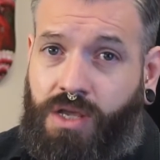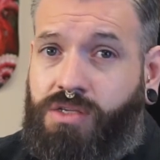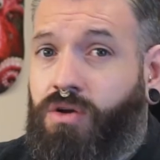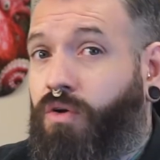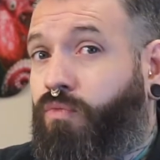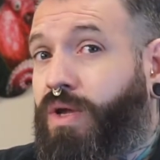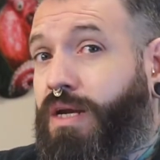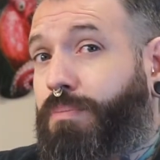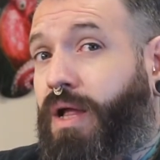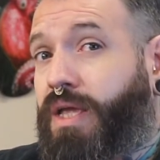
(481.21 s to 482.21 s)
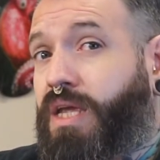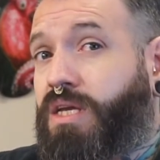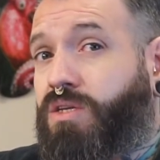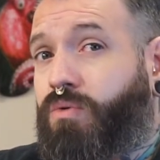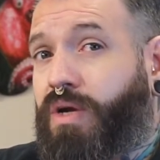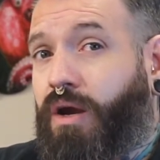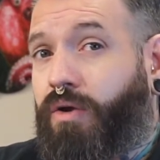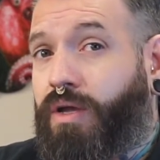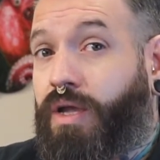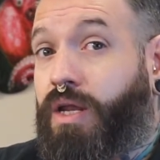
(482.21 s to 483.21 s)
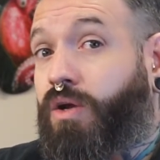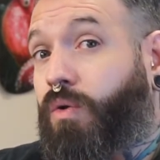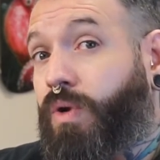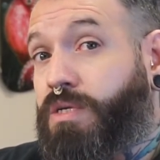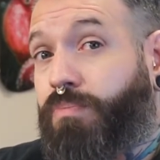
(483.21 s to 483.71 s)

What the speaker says: So if we can apply heat to an area and increase